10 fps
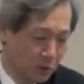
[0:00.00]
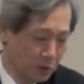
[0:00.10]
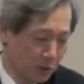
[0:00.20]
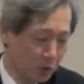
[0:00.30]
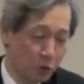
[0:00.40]

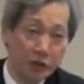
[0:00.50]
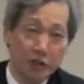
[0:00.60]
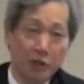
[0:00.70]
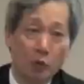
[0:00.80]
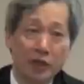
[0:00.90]
although
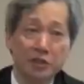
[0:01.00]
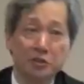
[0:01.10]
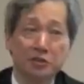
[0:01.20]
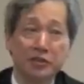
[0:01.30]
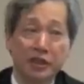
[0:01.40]
we sh
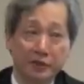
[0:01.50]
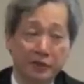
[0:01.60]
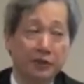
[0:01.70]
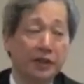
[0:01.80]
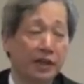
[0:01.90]
one should
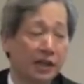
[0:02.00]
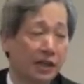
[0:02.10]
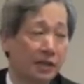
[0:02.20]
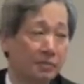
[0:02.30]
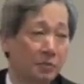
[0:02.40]
never
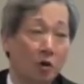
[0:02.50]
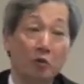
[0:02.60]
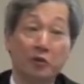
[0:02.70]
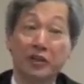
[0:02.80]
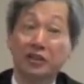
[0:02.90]
um,
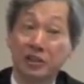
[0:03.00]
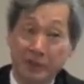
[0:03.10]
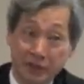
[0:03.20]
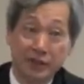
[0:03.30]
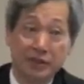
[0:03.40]

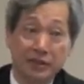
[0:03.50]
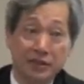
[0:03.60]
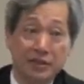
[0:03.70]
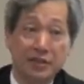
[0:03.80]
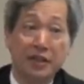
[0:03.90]
overestimate
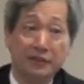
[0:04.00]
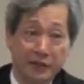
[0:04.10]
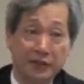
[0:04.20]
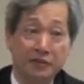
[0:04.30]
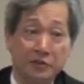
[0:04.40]
the
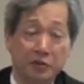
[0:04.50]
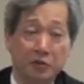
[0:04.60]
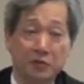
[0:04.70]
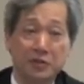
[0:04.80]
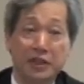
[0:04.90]
effect
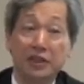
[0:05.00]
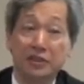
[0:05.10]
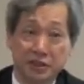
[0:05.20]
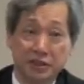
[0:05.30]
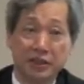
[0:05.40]
of
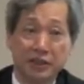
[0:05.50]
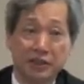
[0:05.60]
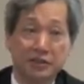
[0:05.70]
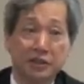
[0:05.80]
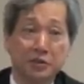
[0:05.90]
changes
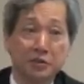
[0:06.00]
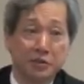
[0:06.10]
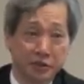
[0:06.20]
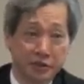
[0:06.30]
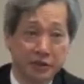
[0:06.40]
in
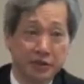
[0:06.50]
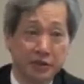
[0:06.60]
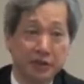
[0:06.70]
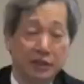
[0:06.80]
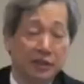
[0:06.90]
institutions.
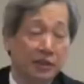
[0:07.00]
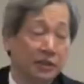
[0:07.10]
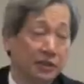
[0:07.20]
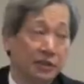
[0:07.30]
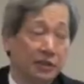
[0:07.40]

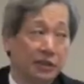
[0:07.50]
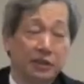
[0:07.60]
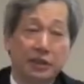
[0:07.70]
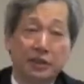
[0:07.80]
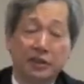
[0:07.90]

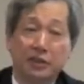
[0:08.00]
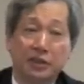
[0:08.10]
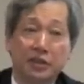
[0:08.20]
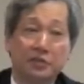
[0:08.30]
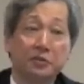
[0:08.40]
In
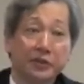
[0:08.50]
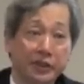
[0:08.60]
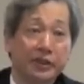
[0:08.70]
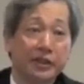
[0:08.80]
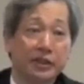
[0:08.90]

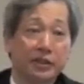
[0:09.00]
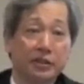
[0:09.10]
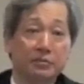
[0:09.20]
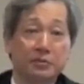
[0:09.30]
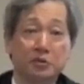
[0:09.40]
1993, um,
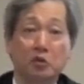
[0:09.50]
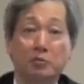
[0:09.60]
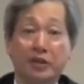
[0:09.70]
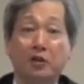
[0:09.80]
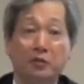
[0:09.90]

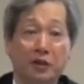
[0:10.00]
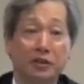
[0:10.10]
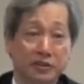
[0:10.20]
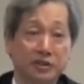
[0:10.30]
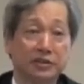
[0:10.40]
so many of
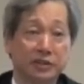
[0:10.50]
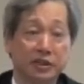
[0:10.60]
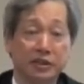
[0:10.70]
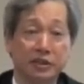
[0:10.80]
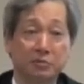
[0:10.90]
us
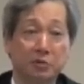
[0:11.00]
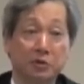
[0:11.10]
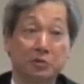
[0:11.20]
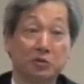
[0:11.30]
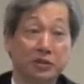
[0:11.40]
and
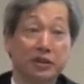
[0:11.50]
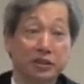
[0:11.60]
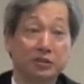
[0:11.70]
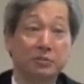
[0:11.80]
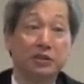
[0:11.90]
political
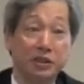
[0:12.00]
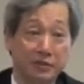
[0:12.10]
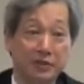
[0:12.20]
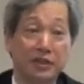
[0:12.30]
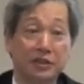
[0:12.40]
science
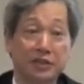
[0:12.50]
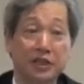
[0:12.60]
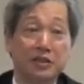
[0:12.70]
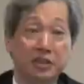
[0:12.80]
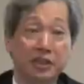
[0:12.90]
believe that the
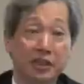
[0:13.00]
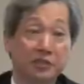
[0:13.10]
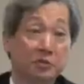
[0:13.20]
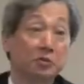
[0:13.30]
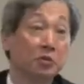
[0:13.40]
change in
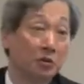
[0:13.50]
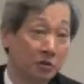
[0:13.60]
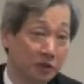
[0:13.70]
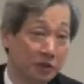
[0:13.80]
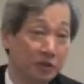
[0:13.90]
electoral
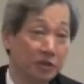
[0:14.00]
law